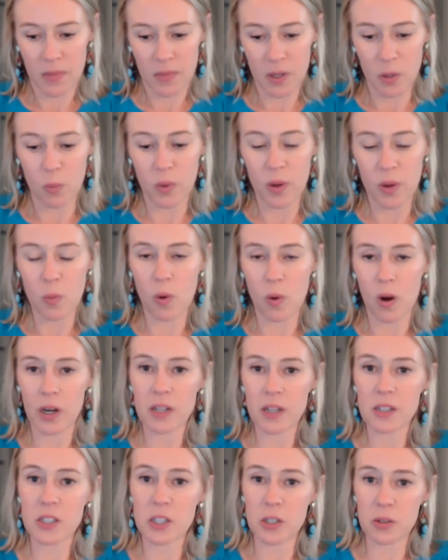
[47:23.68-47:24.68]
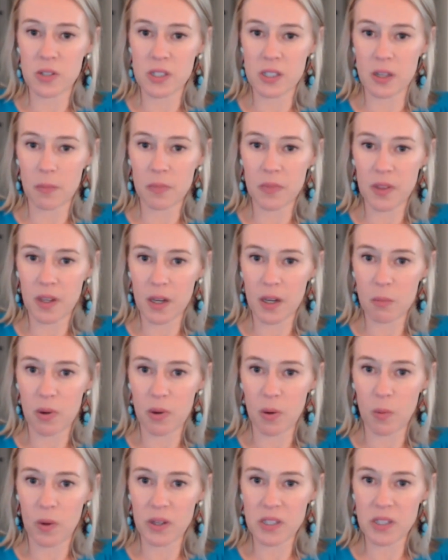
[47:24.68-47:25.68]
you know, we want to do something,
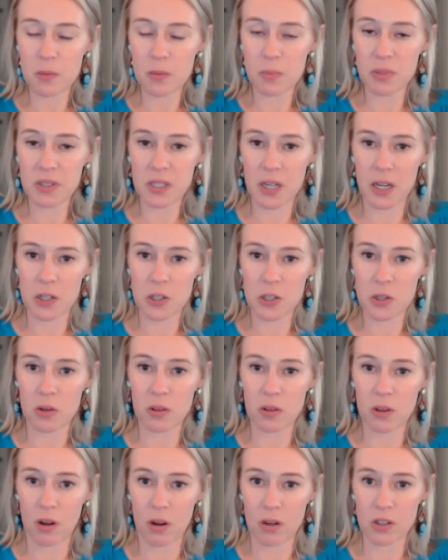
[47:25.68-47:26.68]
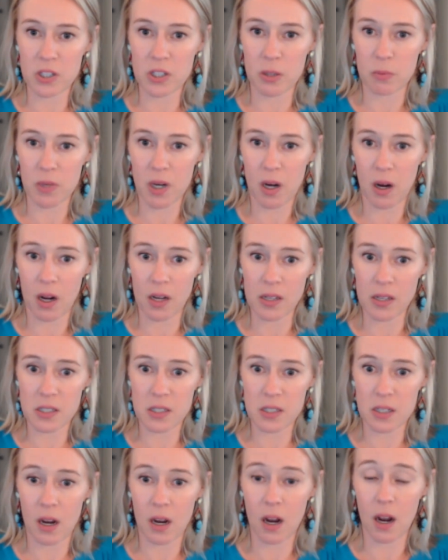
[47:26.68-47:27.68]
but what's the potential long-term
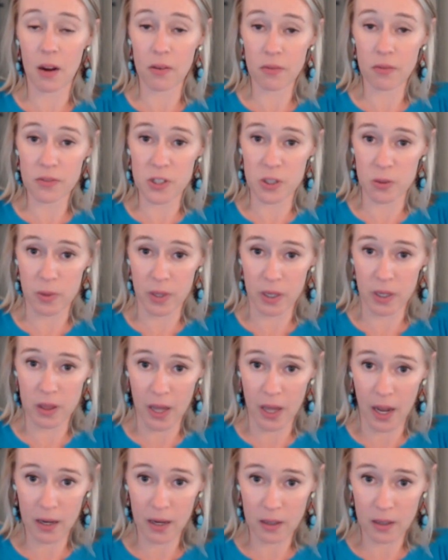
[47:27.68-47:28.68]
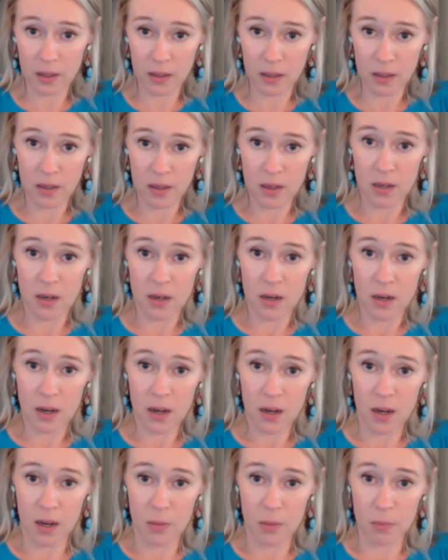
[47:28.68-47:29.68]
cost of doing that?
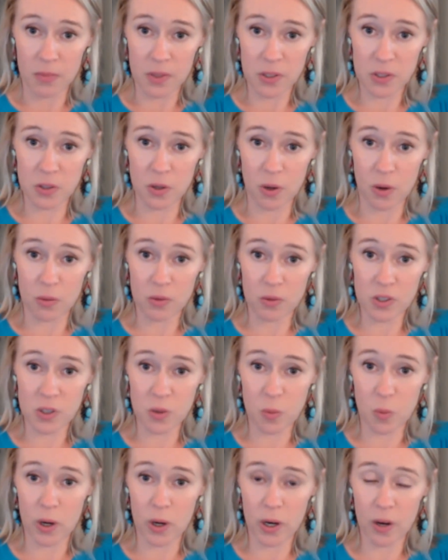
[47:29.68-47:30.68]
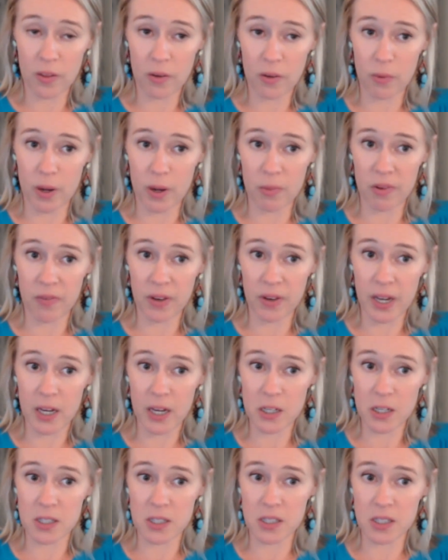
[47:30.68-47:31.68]
Um, so, so what are the
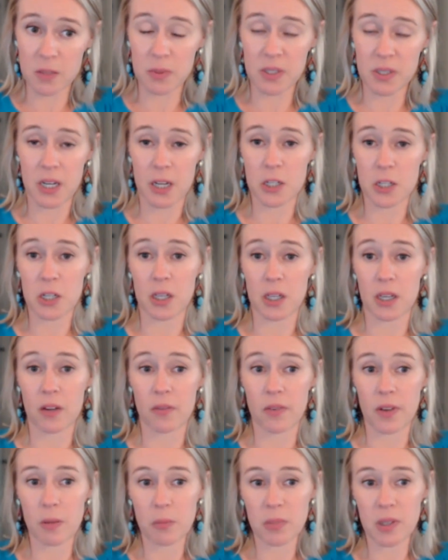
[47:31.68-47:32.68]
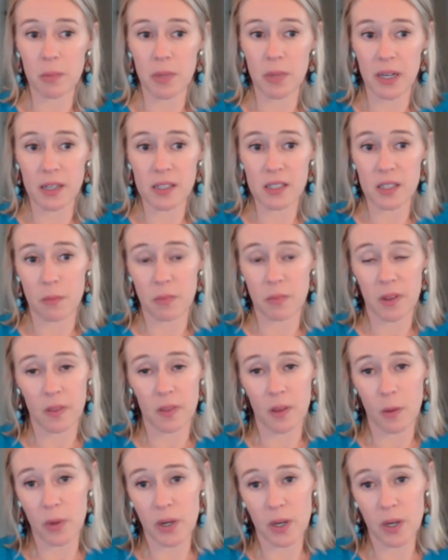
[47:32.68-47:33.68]
ramifications potentially of implementing something
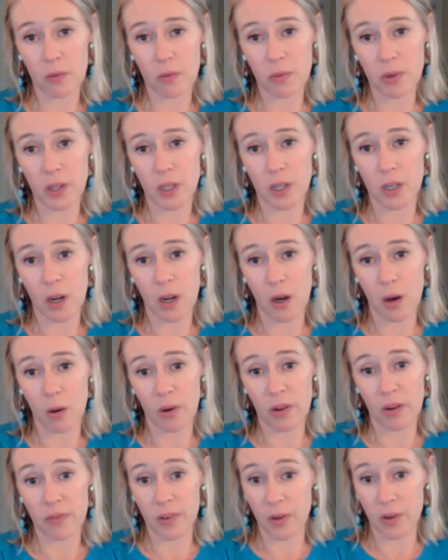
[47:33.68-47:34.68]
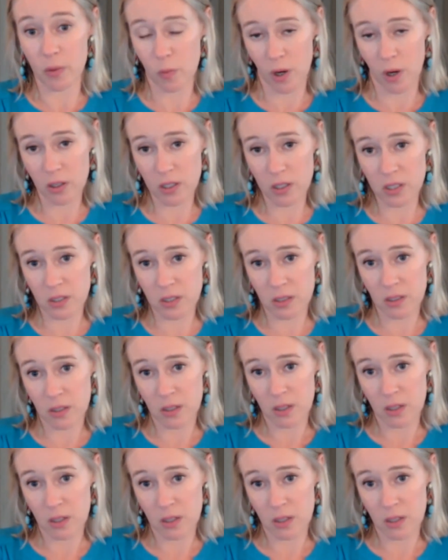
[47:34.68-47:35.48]
that we don't really know if it works?